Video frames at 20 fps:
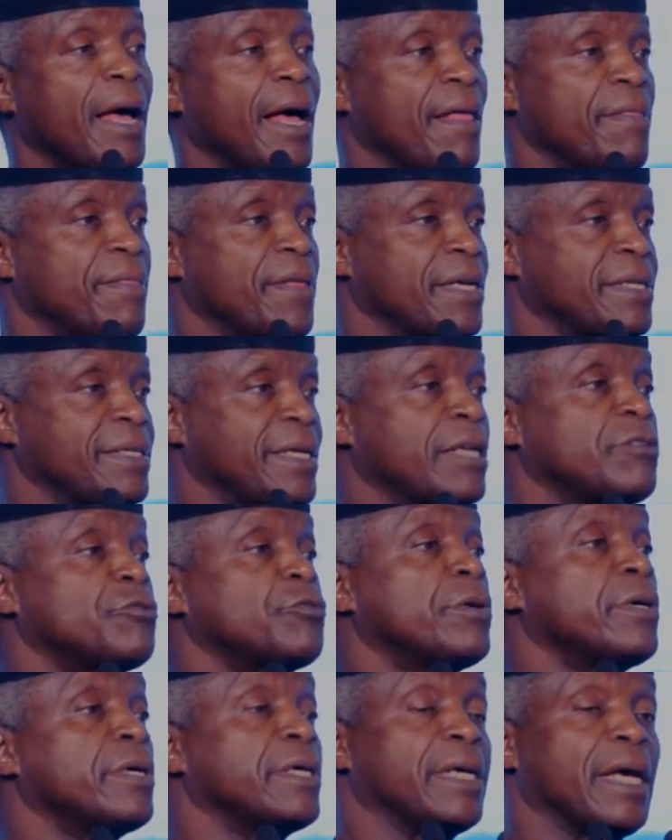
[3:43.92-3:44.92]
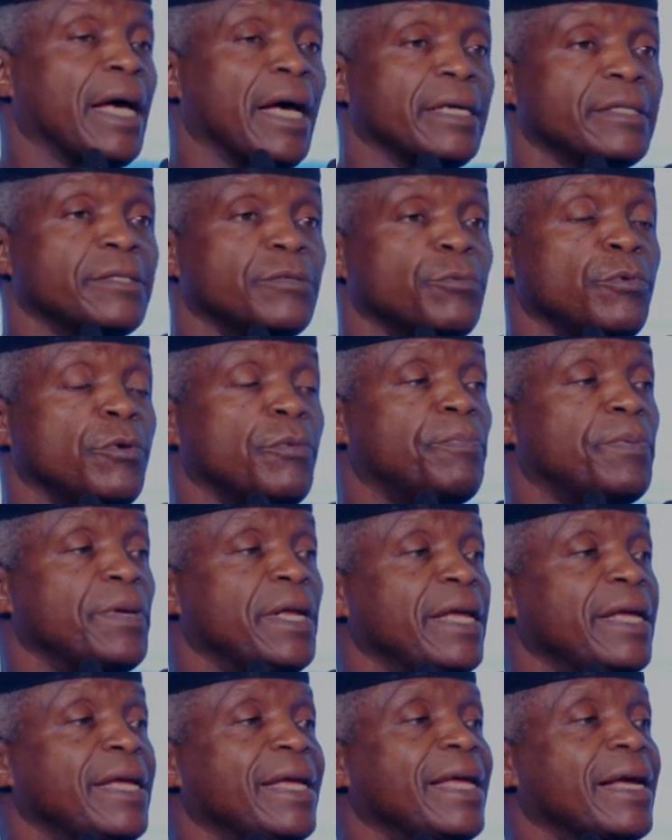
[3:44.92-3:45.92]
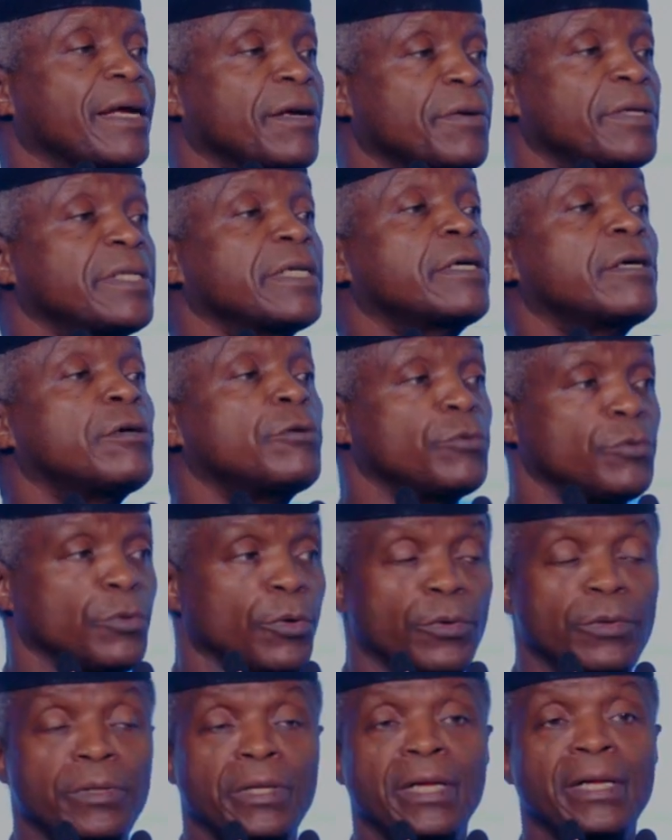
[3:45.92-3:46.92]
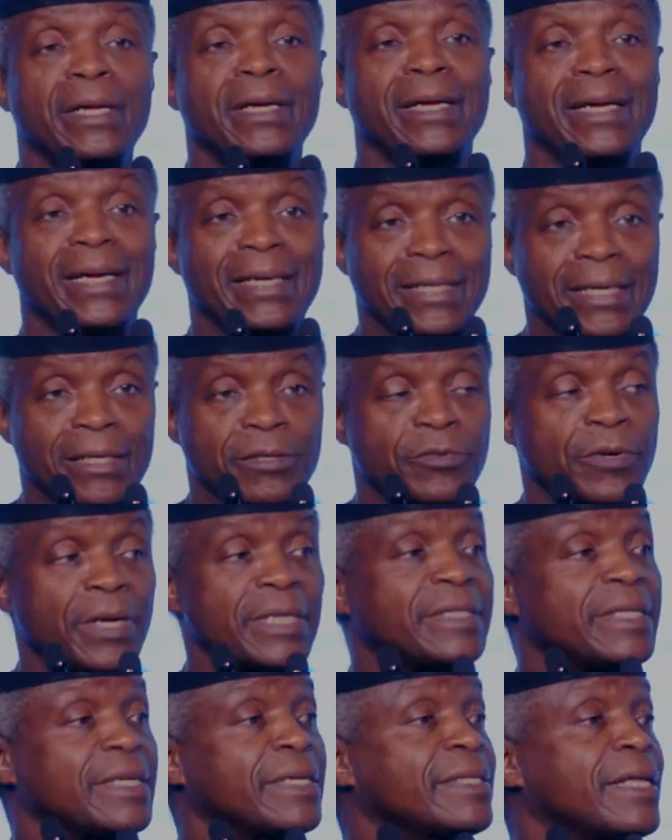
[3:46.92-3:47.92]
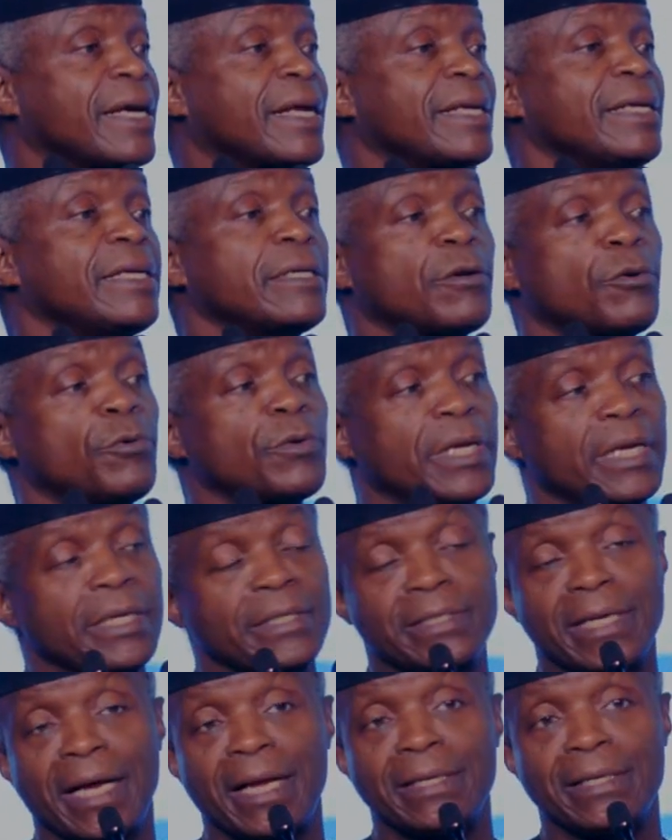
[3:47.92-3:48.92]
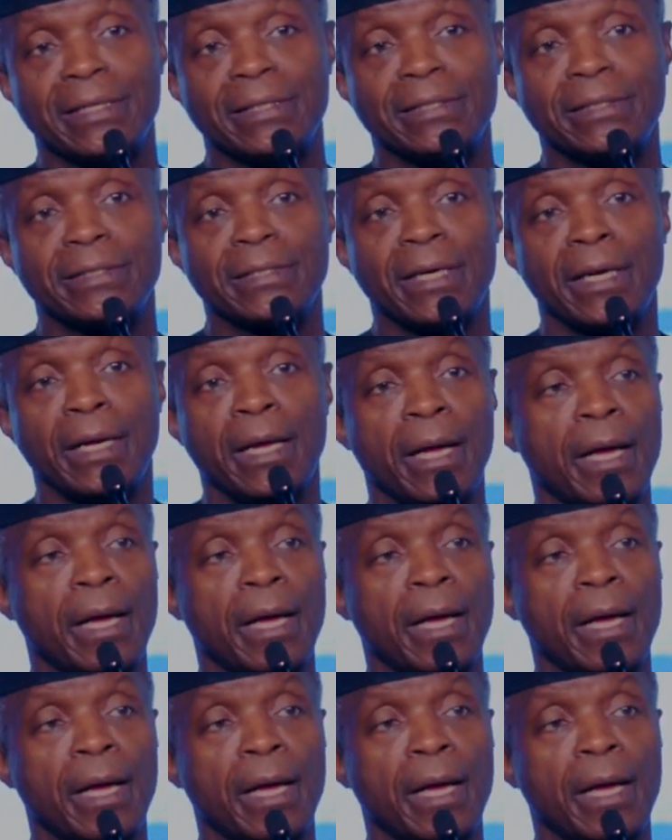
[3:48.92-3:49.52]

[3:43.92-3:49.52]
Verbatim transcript: and that natural gas will play a critical role in addressing the clean cooking challenge,